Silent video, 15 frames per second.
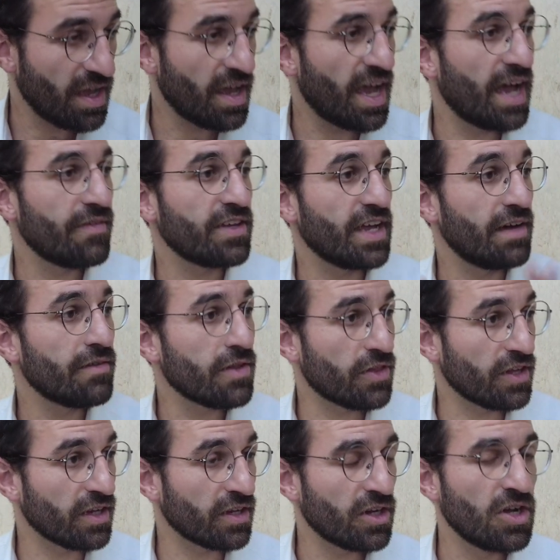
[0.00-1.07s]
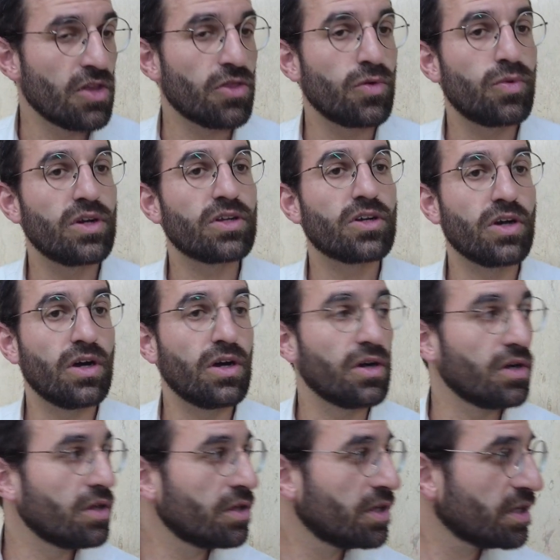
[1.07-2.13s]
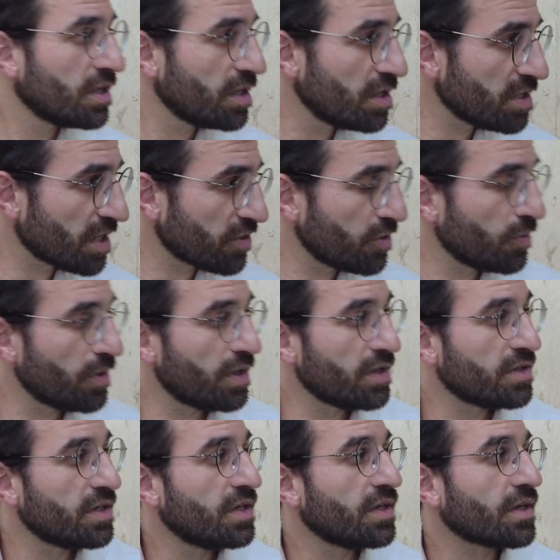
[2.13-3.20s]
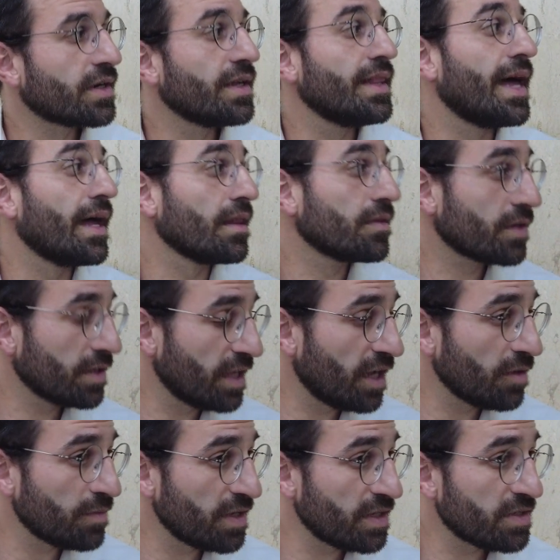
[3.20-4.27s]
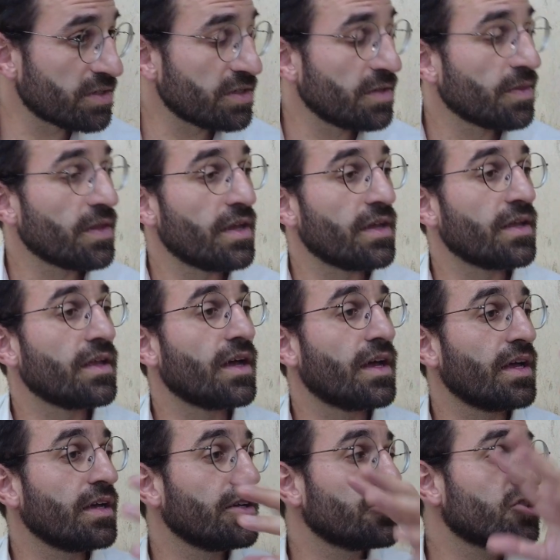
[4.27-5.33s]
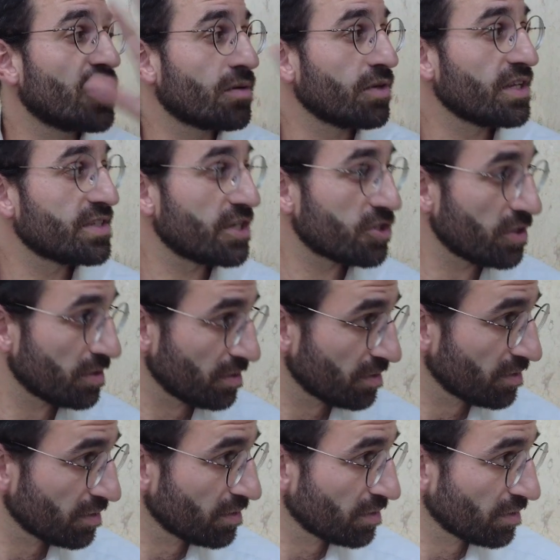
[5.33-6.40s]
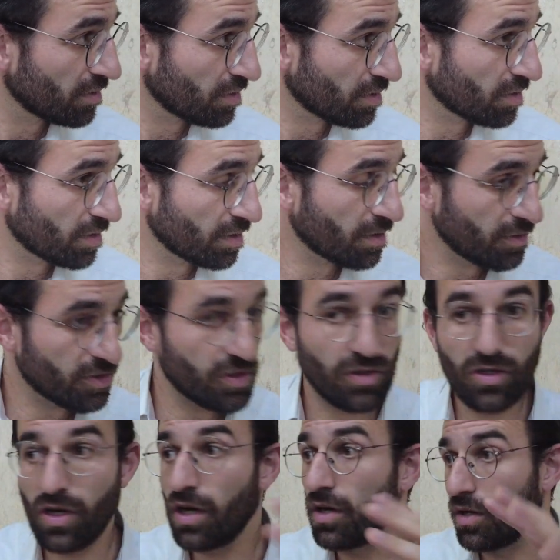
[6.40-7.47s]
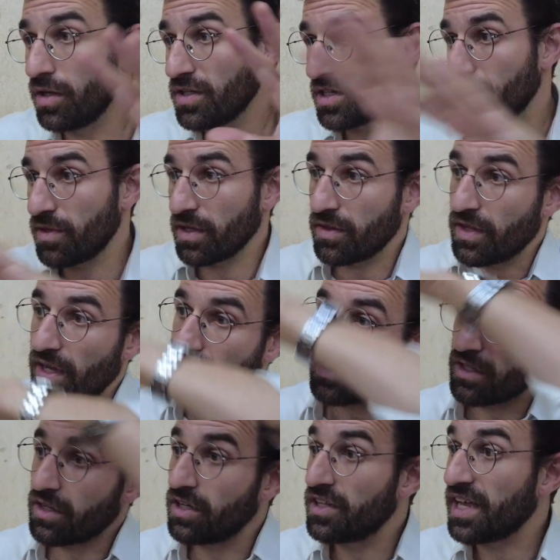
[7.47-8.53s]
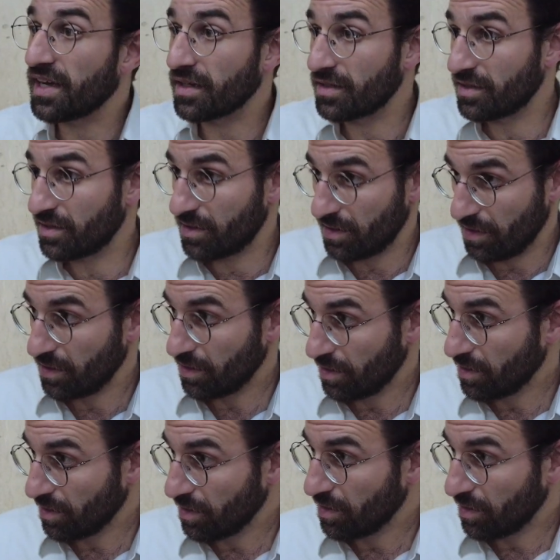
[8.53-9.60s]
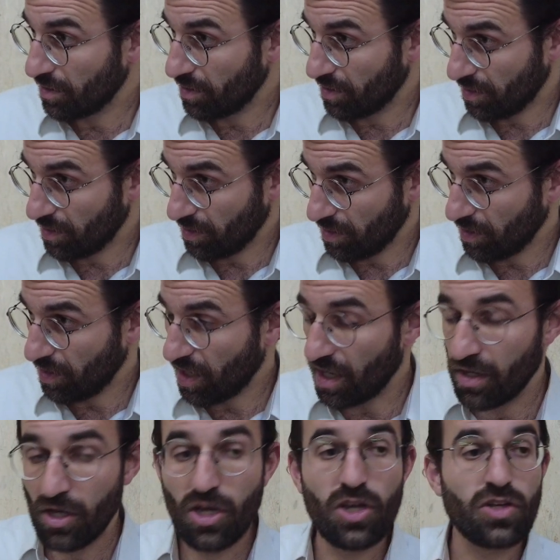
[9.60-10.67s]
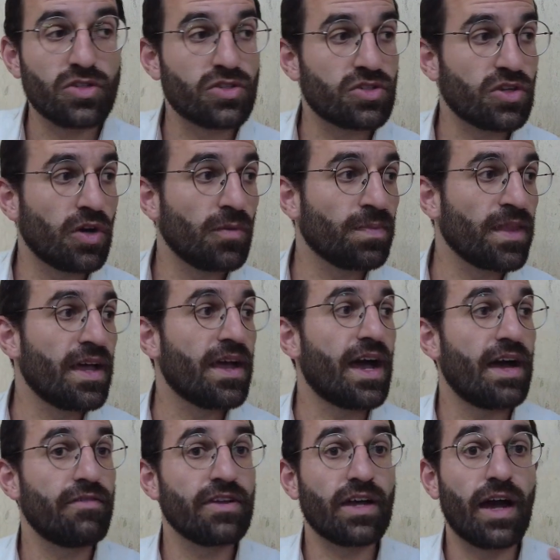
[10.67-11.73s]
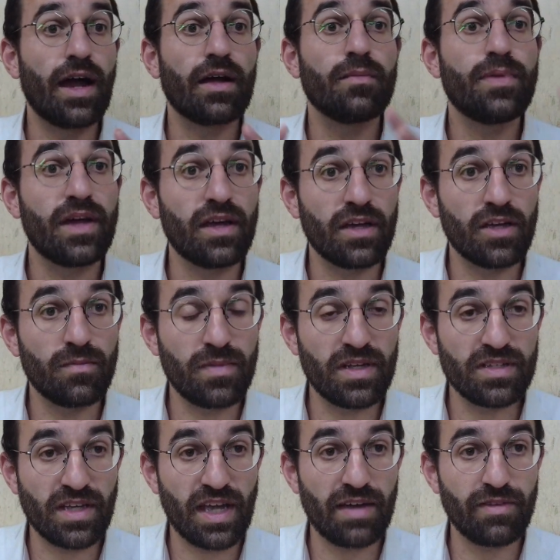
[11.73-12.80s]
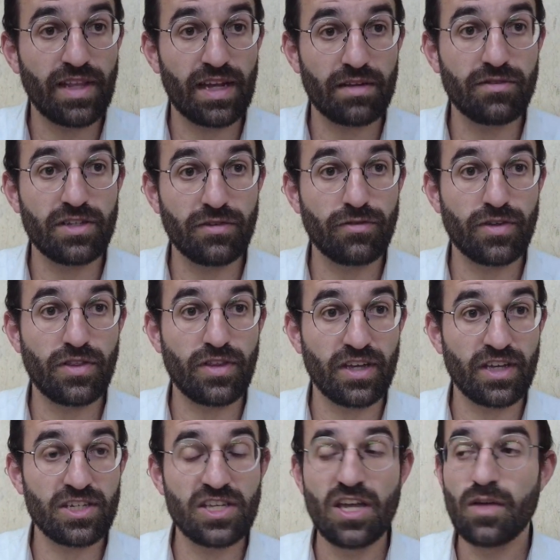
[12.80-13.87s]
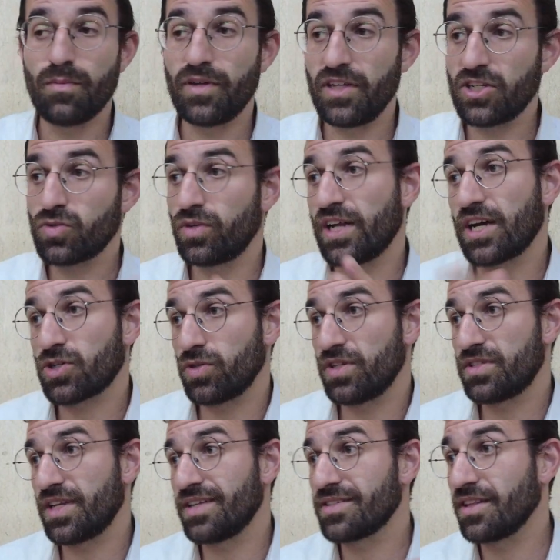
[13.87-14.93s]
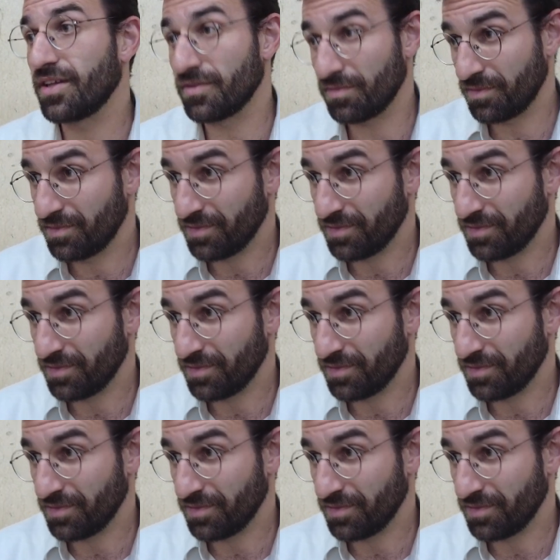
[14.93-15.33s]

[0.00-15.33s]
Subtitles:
Having everything, the word kol is like the word klal. Klal means a generalization. So kol is something that connects. Okay? So having harbe means I have a lot of different things, but each one actually stands alone.